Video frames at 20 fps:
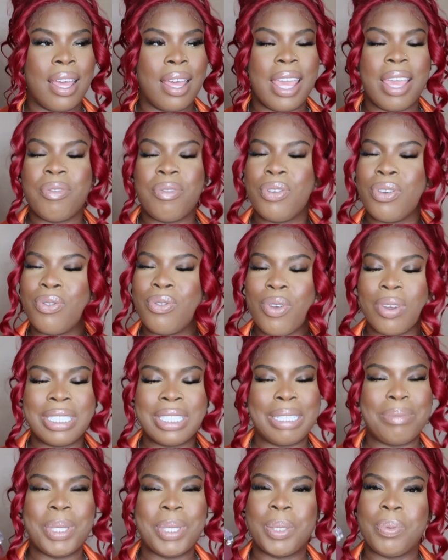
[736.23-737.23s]
If you've not
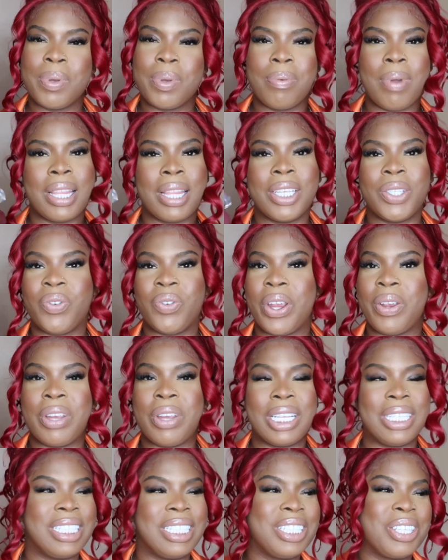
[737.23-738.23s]
seen me speak about this
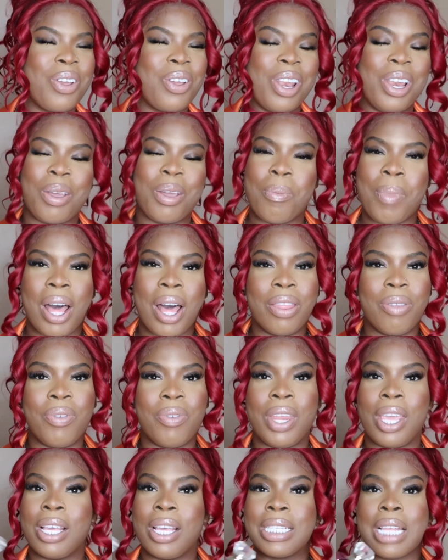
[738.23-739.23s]
fragrance, just go look at my other
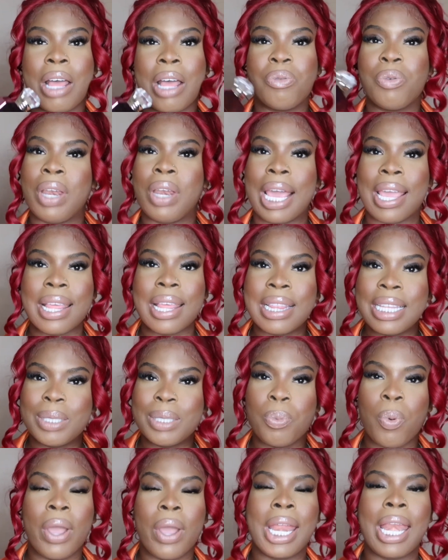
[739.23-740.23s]
videos. I feel like at this
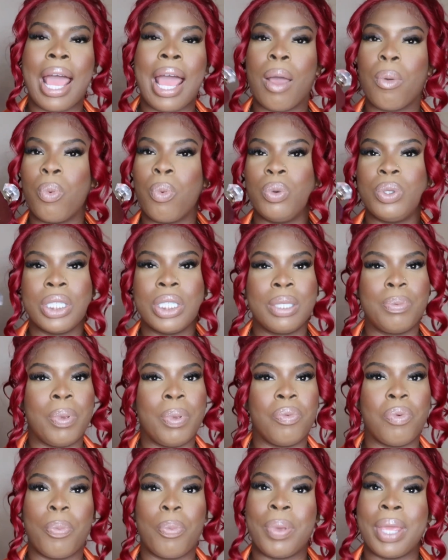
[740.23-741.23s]
point I will just be
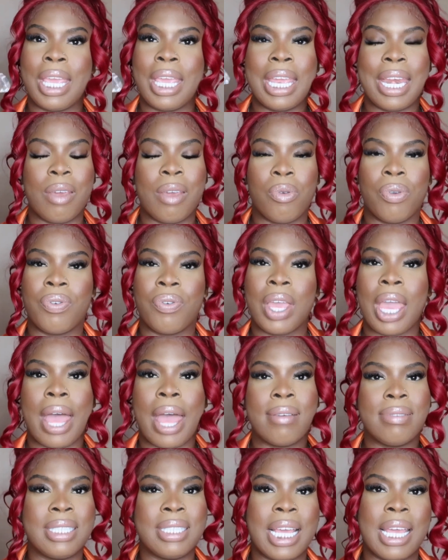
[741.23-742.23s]
repeating everything
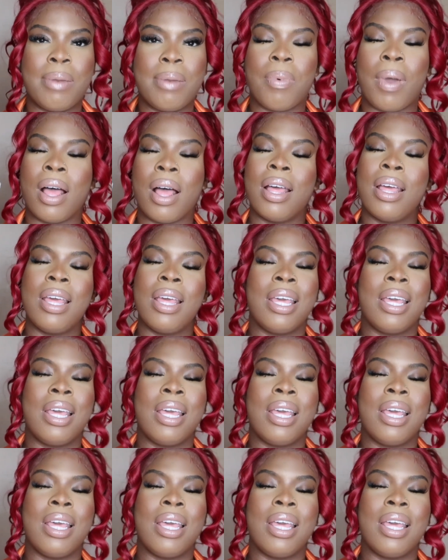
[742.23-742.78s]
I've said, but